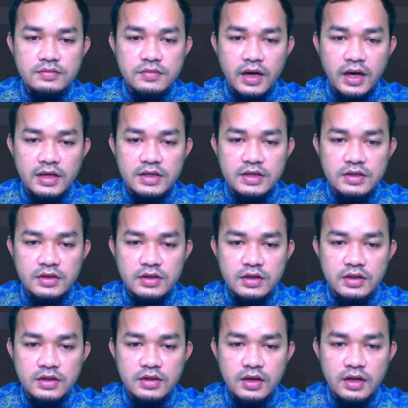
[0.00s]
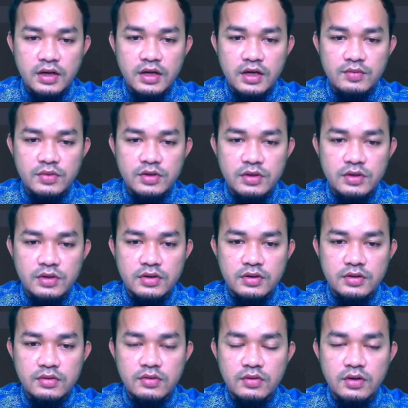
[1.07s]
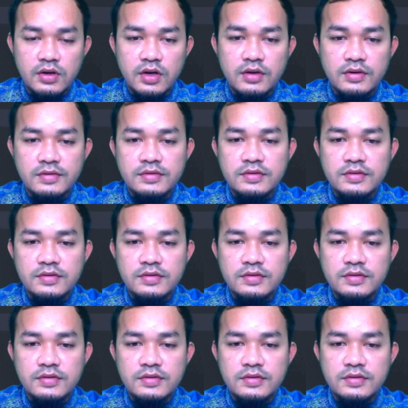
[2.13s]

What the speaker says: ID here and name here, okay.